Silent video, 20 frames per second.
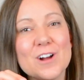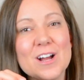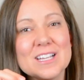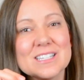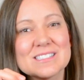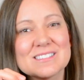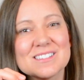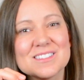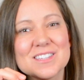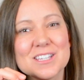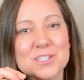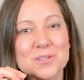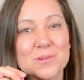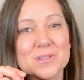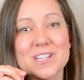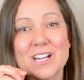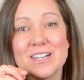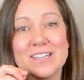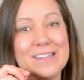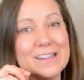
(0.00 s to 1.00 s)
us, this
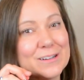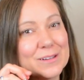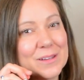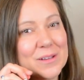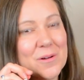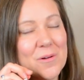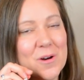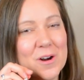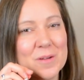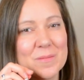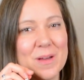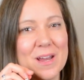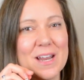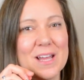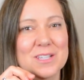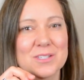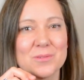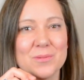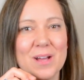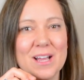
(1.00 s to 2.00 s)
was our yearly ornament
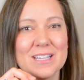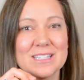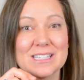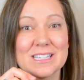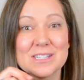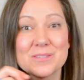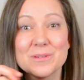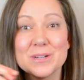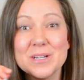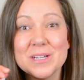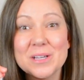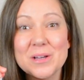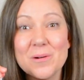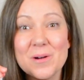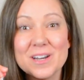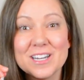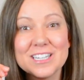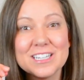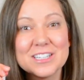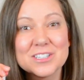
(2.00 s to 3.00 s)
as well, since we didn't go
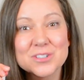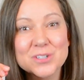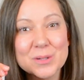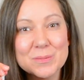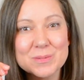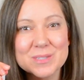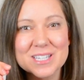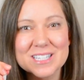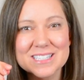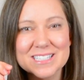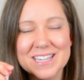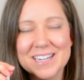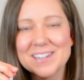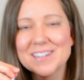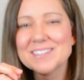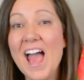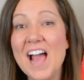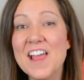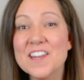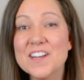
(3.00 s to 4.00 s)
on any trips this
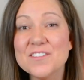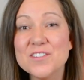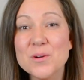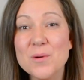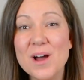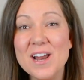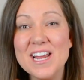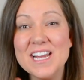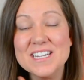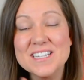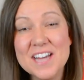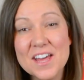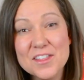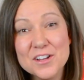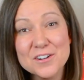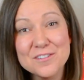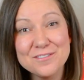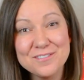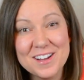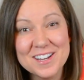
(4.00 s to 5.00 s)
year. And if you want
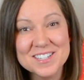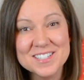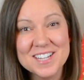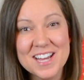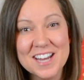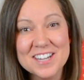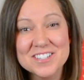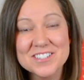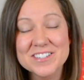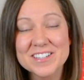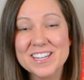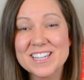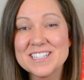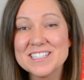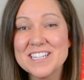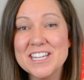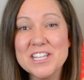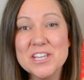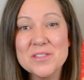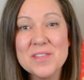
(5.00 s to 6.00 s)
another fun touch to
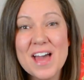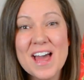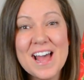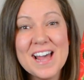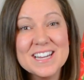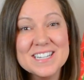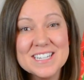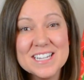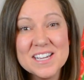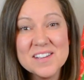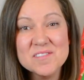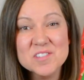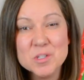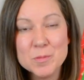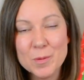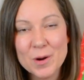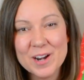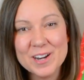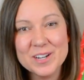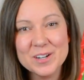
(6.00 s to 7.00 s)
continue that idea of
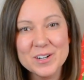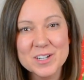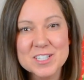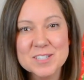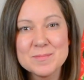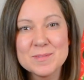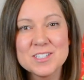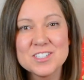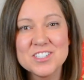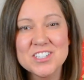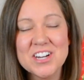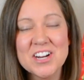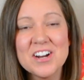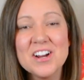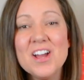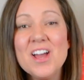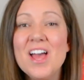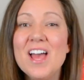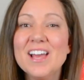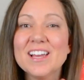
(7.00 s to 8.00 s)
spreading Christmas
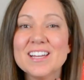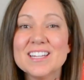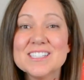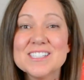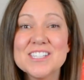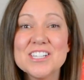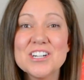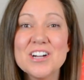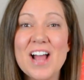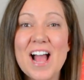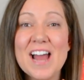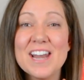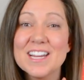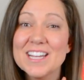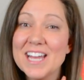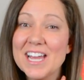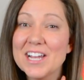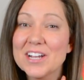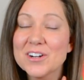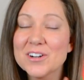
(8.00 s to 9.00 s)
cheer, consider
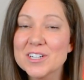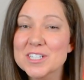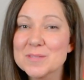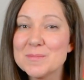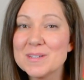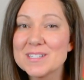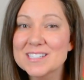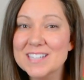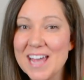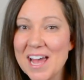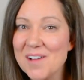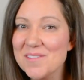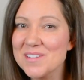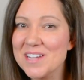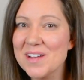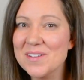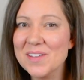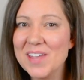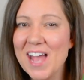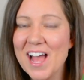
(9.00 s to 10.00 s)
adding a Christmas
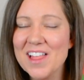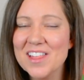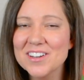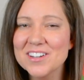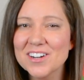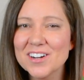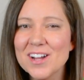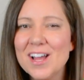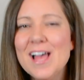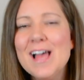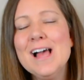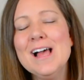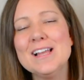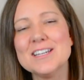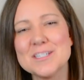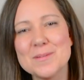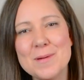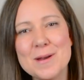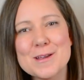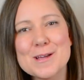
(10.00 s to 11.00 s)
countdown calendar.
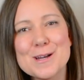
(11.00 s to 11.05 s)
Depending